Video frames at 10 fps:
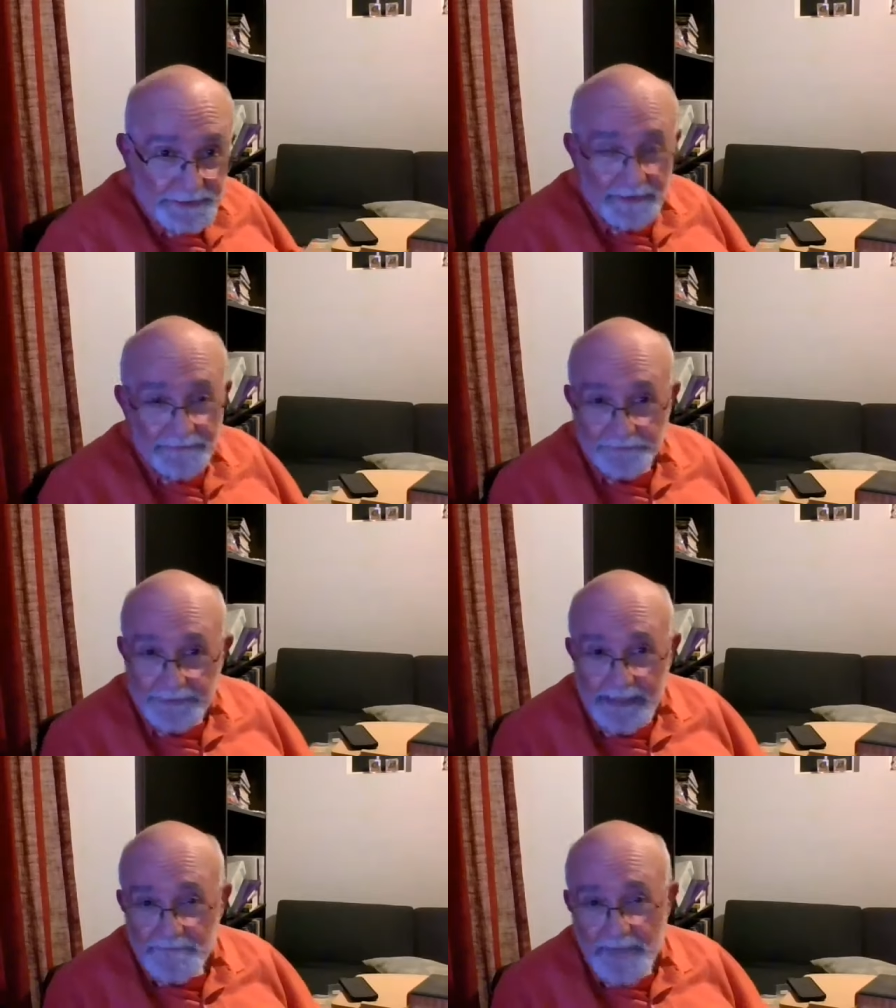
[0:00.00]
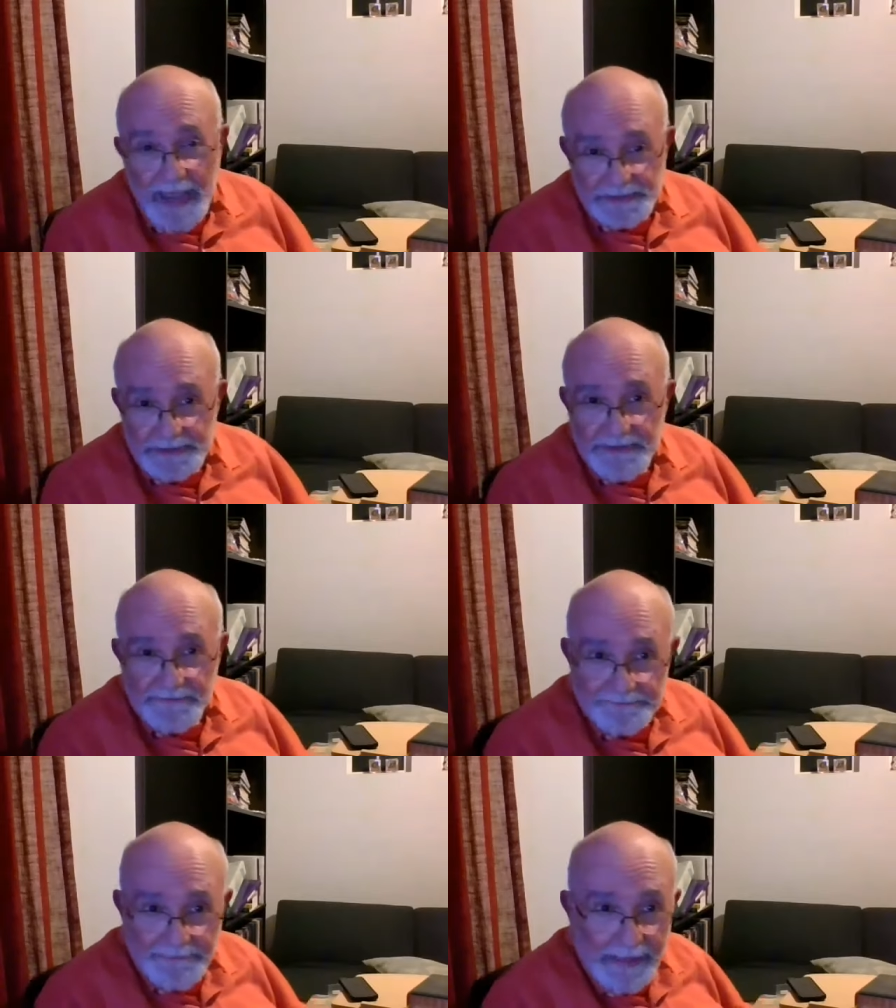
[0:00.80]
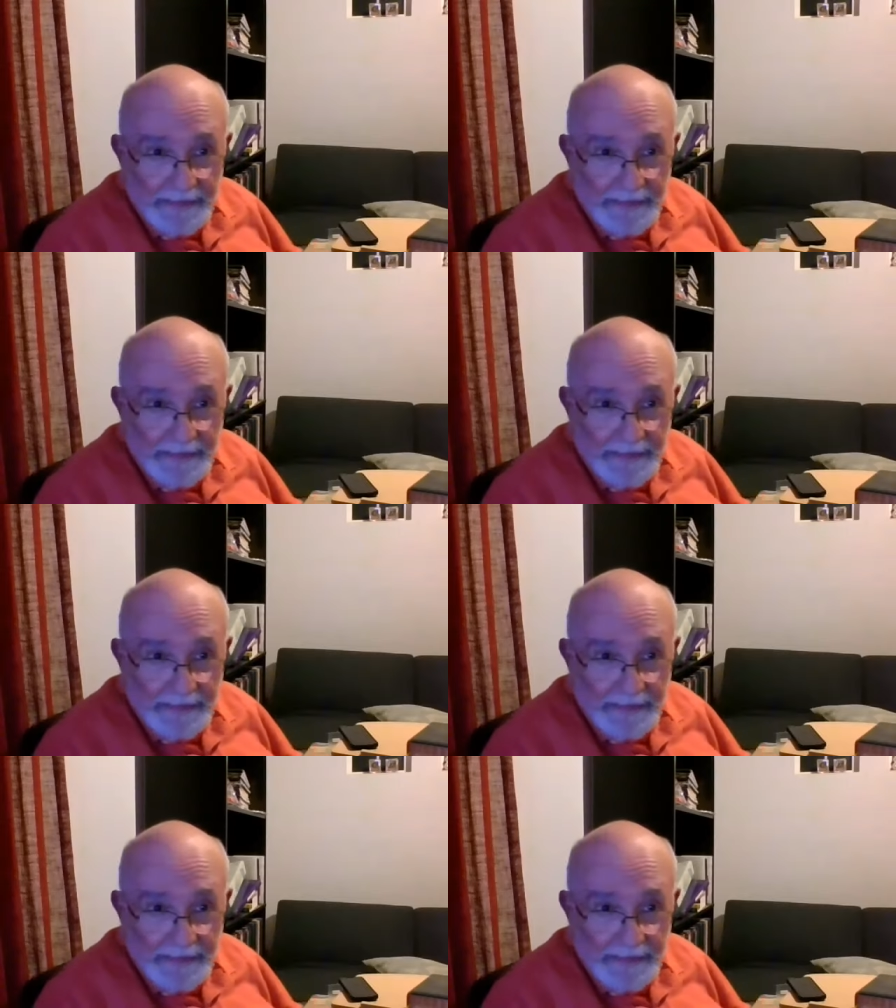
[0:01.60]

sort of reimagined the